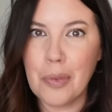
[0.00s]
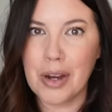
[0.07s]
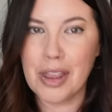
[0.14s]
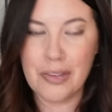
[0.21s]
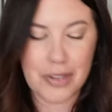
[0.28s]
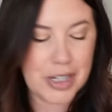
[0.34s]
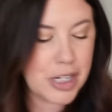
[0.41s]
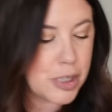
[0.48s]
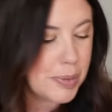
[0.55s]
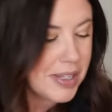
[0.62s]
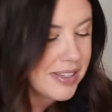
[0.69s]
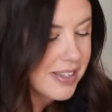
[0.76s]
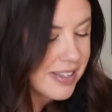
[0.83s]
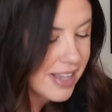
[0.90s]
one of the vintage
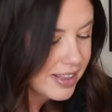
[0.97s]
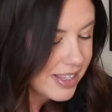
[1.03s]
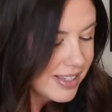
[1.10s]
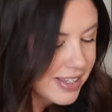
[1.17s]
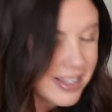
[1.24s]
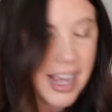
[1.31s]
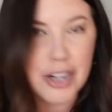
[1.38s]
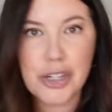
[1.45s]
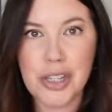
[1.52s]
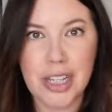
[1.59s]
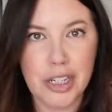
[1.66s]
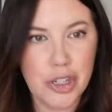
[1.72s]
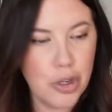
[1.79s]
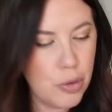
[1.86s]
pieces, and this is
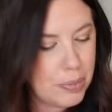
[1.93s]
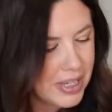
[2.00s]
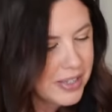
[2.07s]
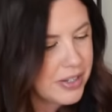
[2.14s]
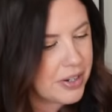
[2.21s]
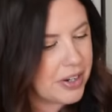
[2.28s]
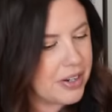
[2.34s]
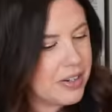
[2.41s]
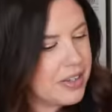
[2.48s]
actually a two-piecer.